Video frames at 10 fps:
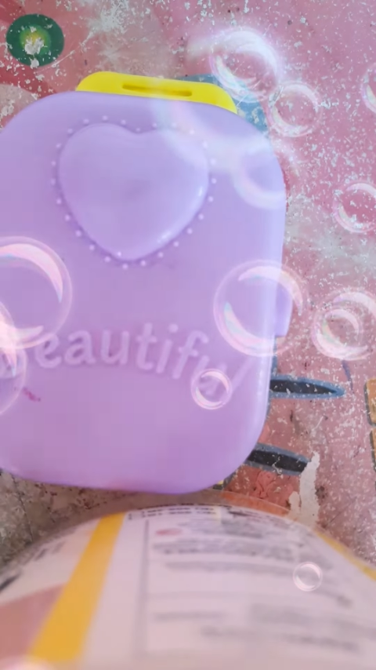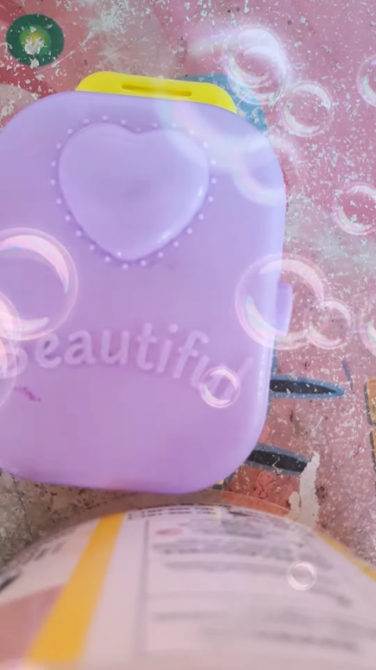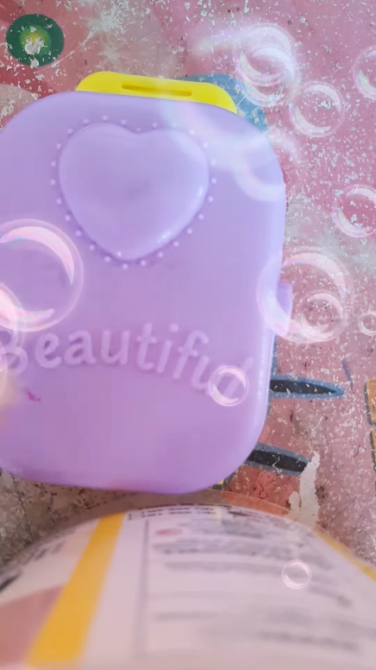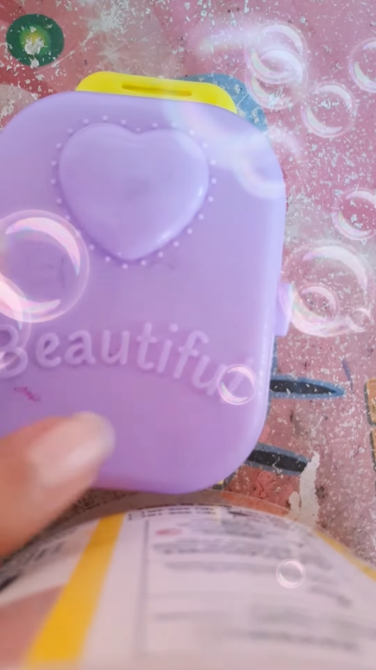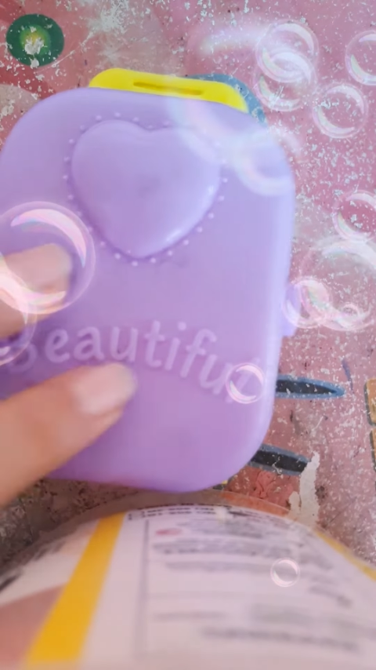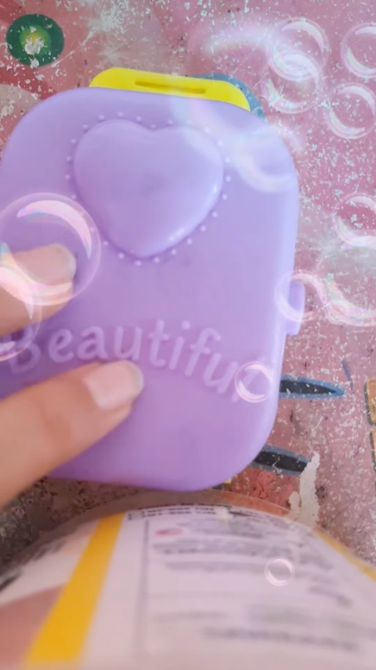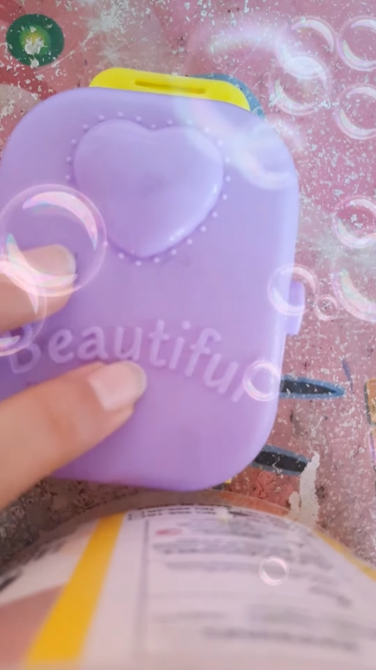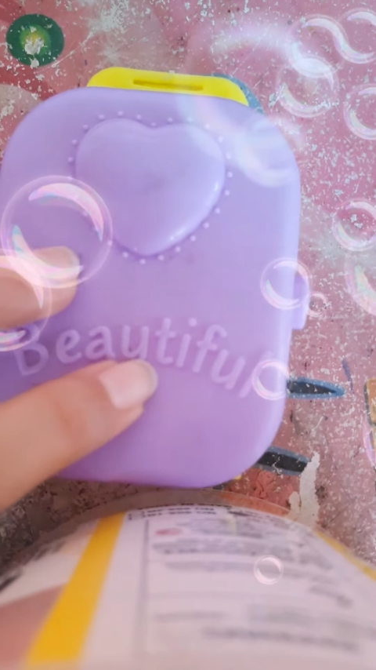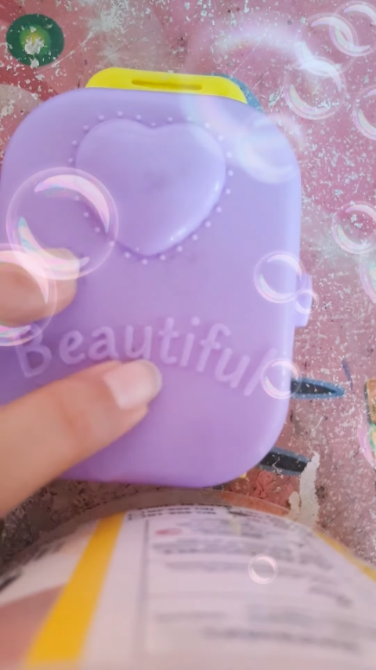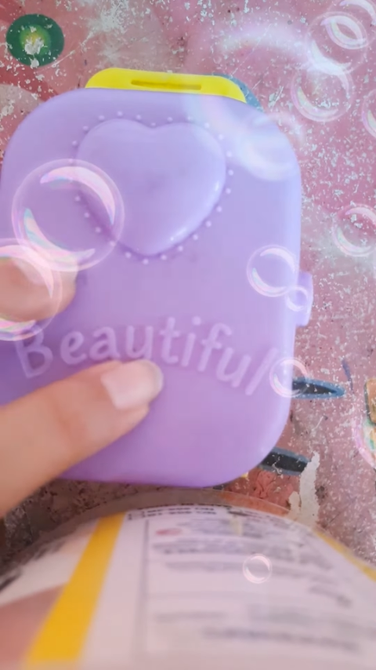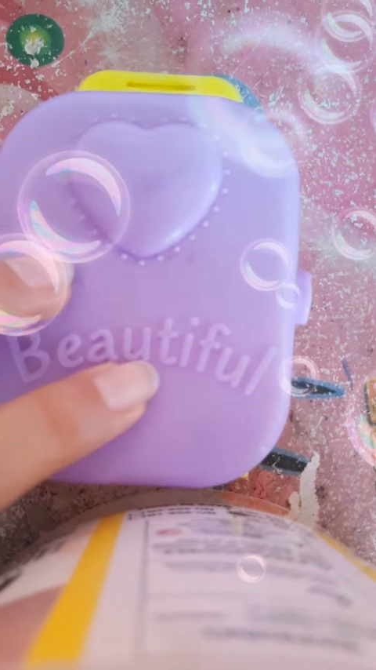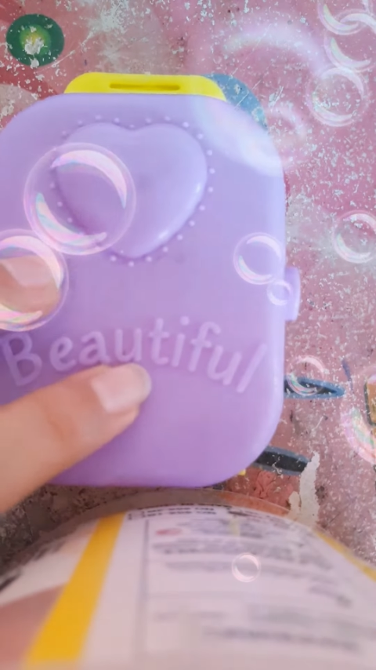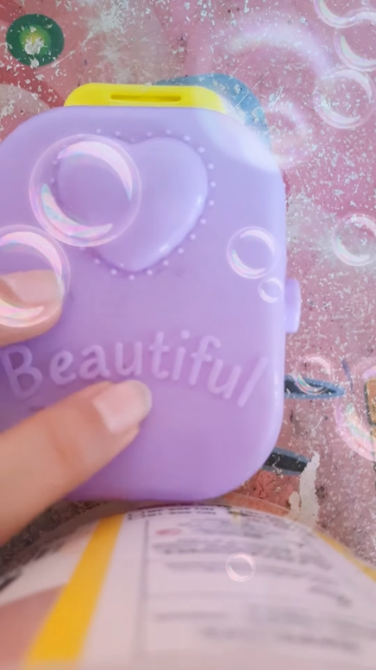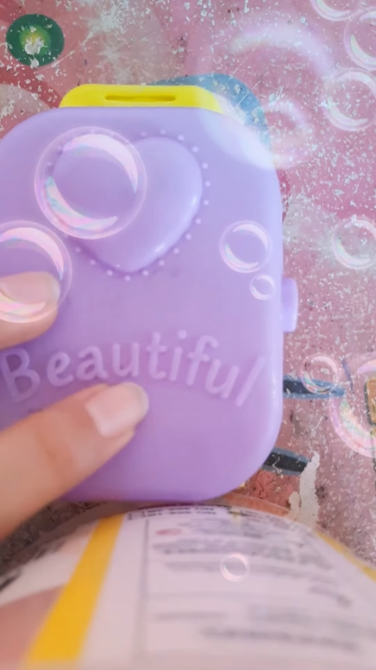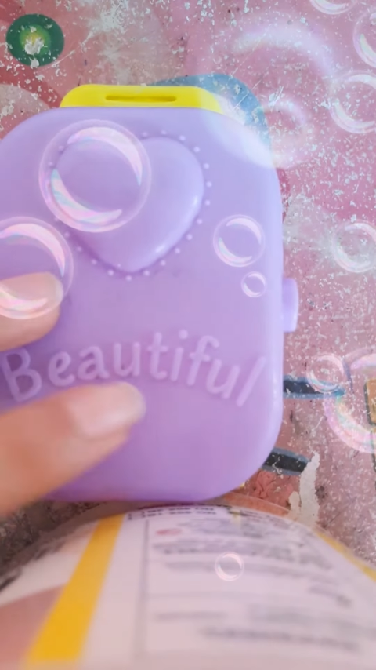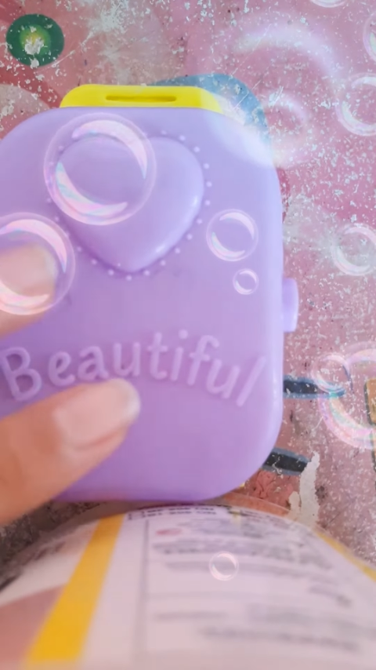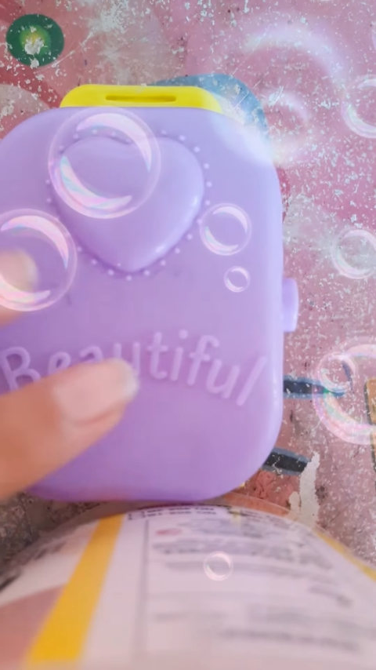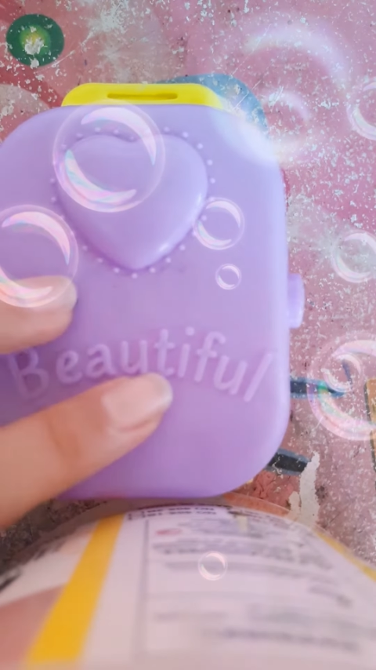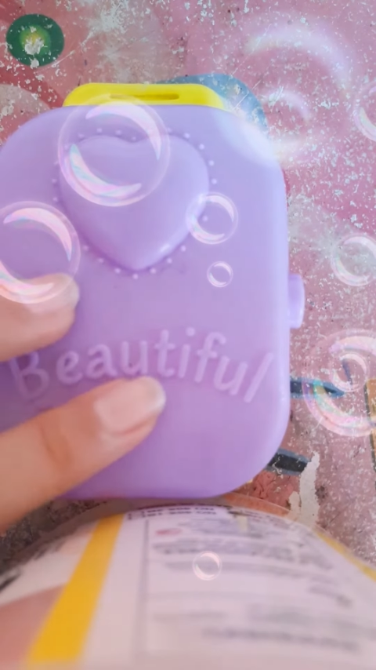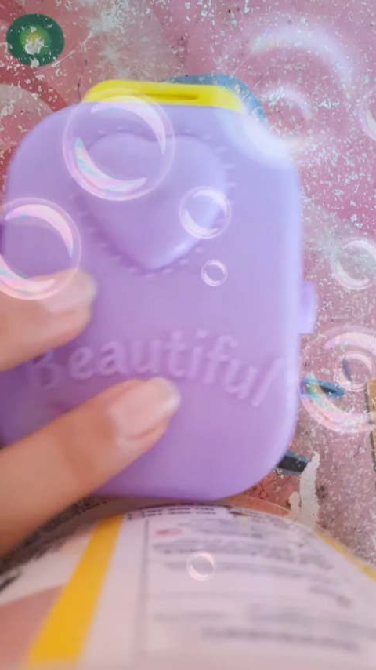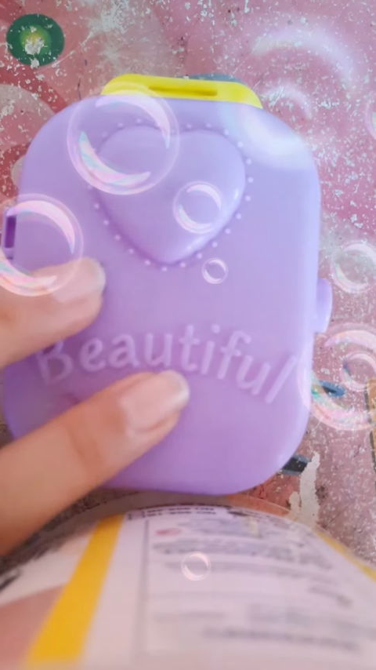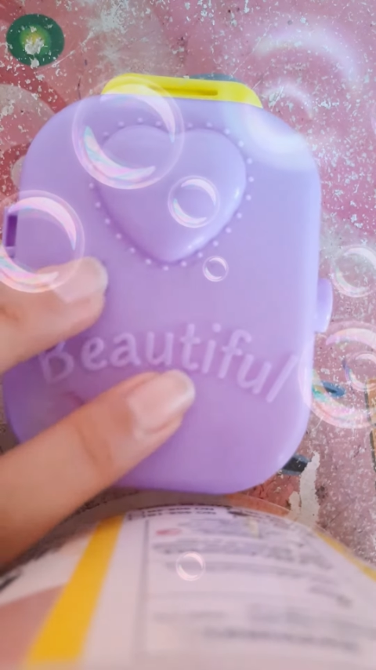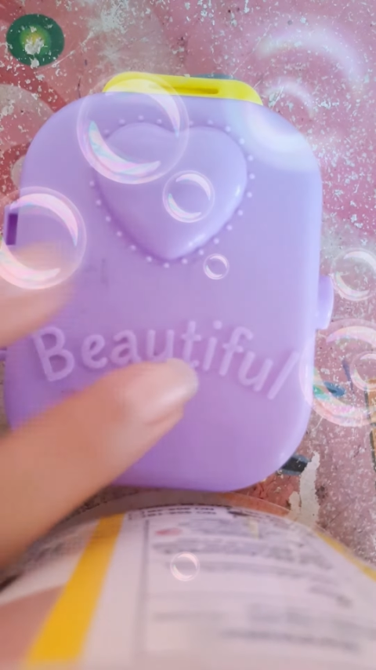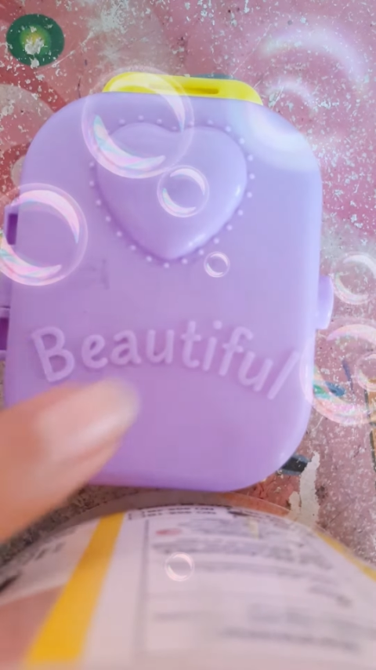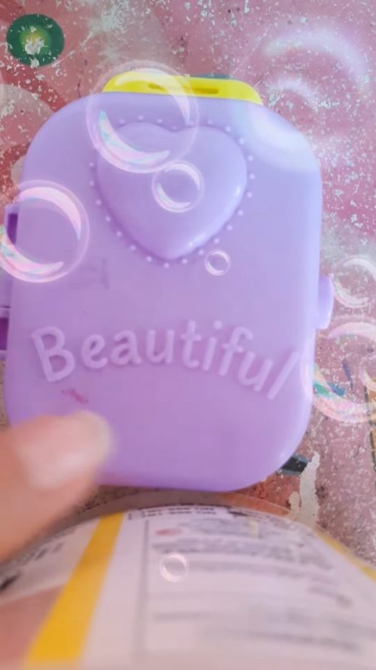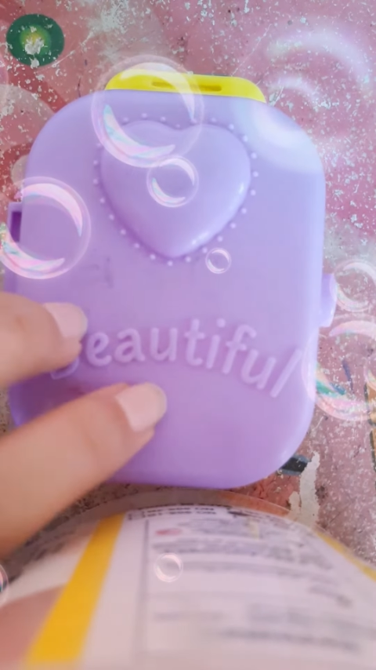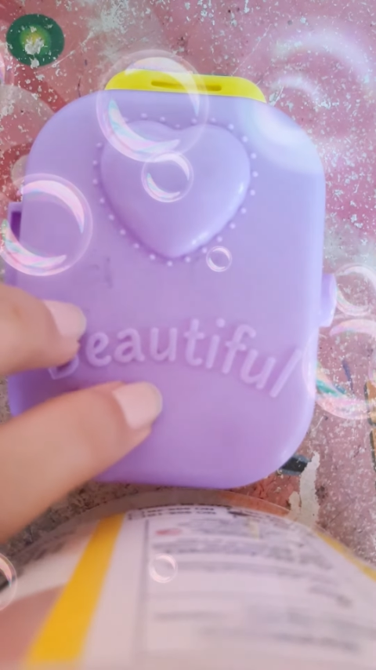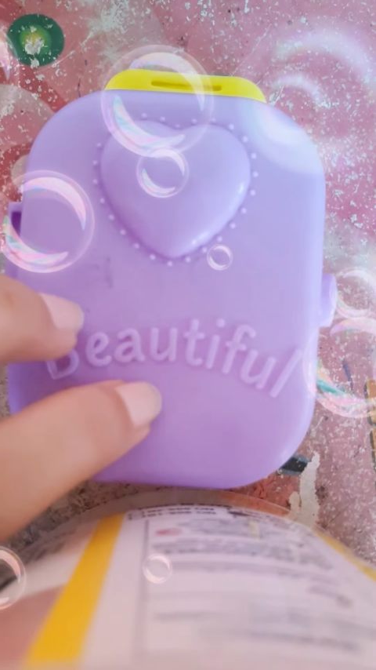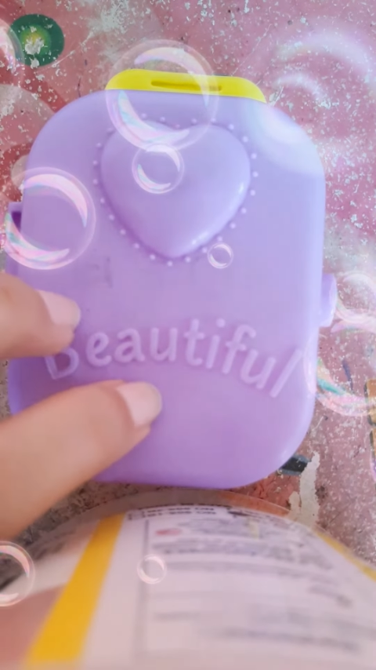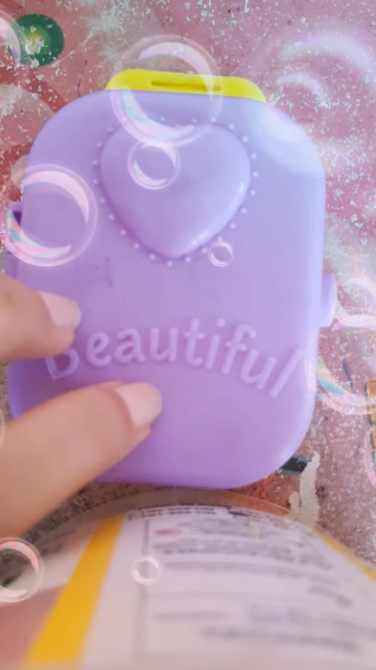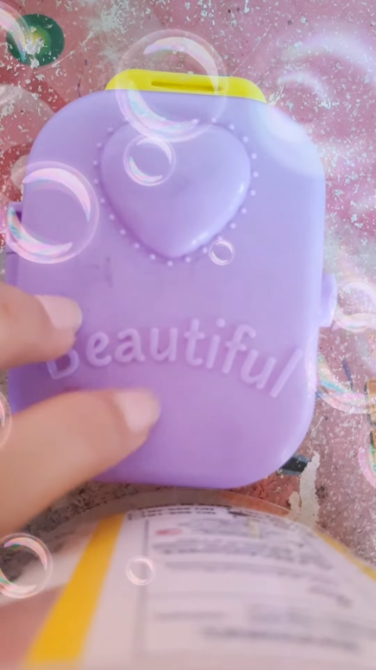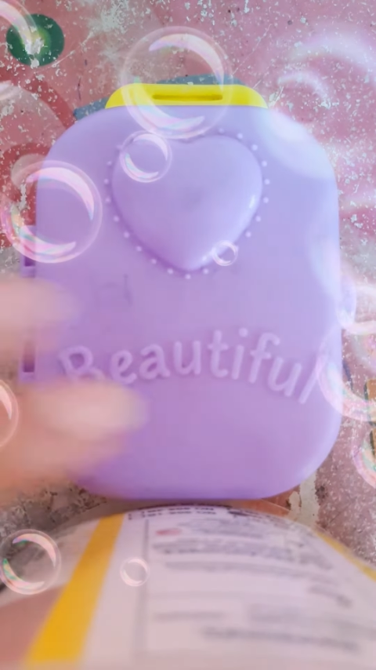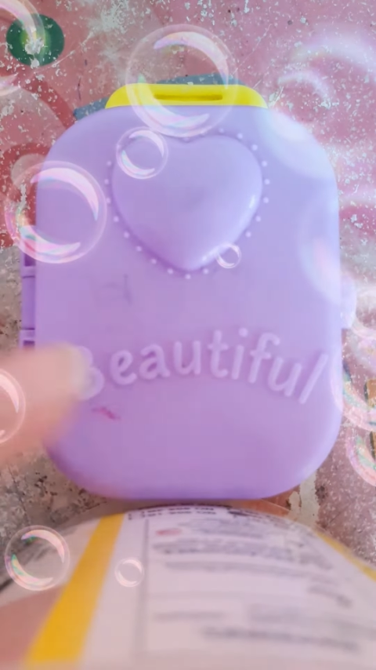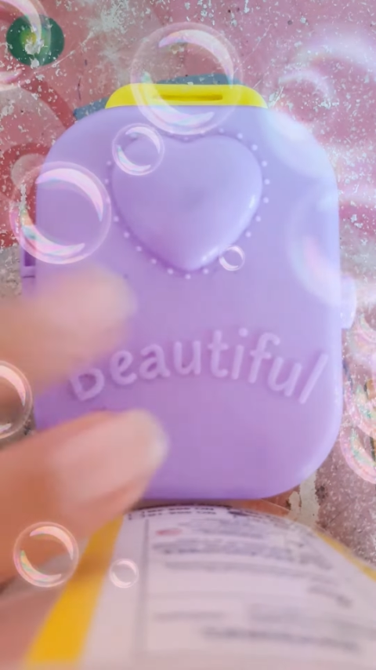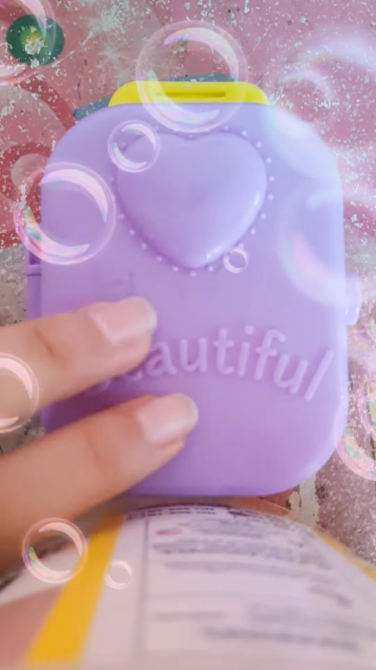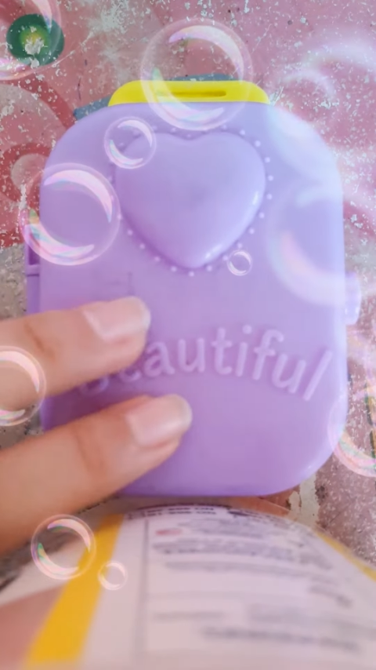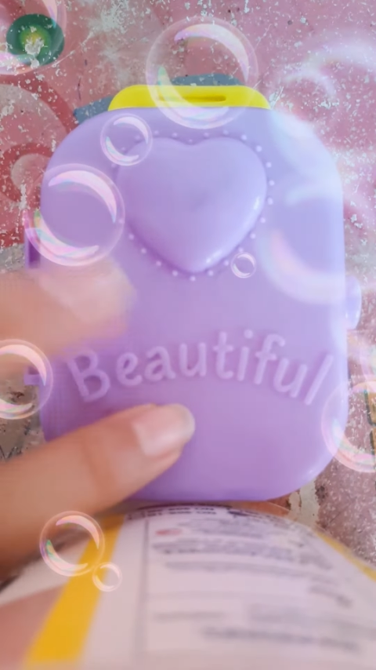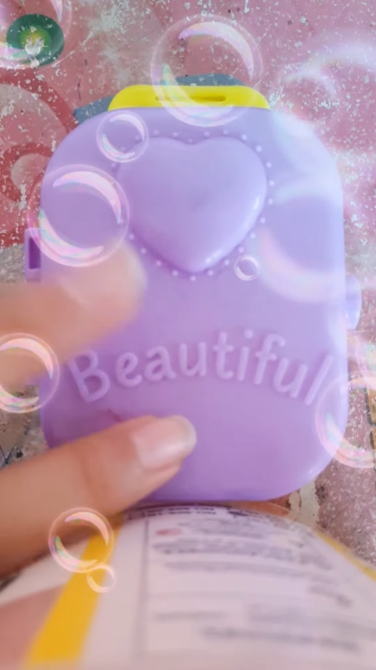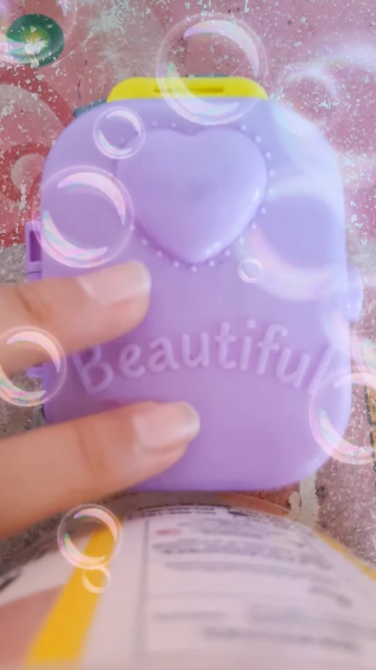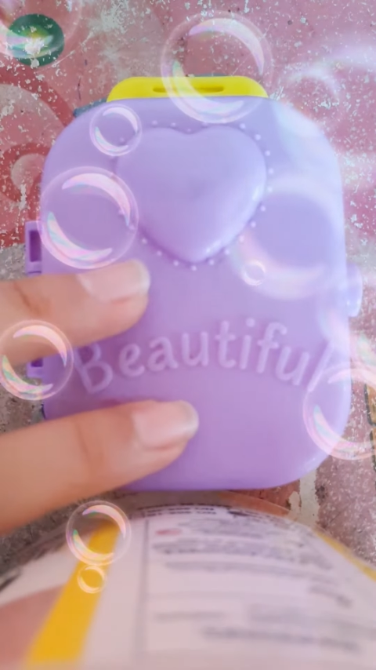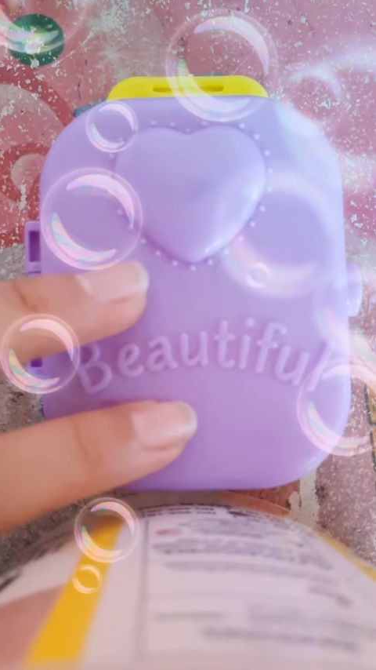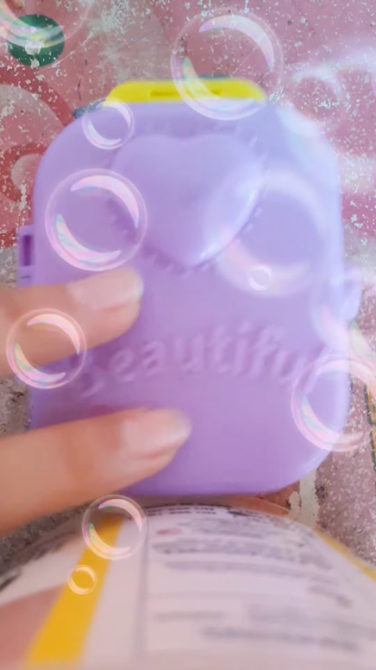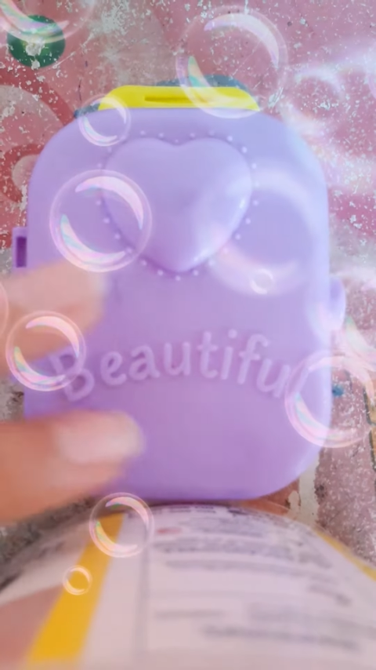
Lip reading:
[unreadable: no face in view]